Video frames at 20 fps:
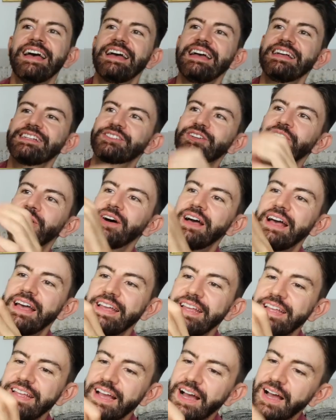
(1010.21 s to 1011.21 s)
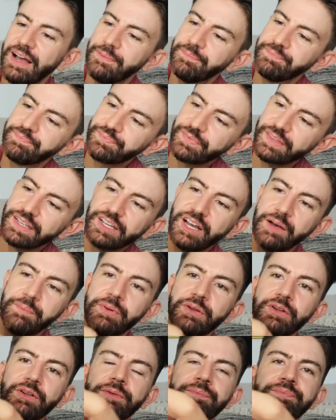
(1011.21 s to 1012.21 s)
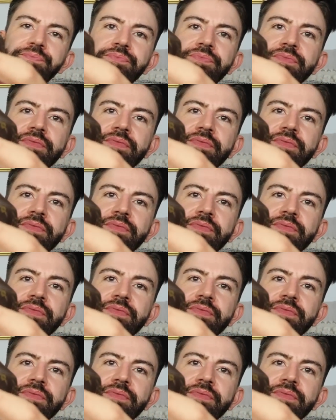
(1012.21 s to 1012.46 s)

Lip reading: It's got a couple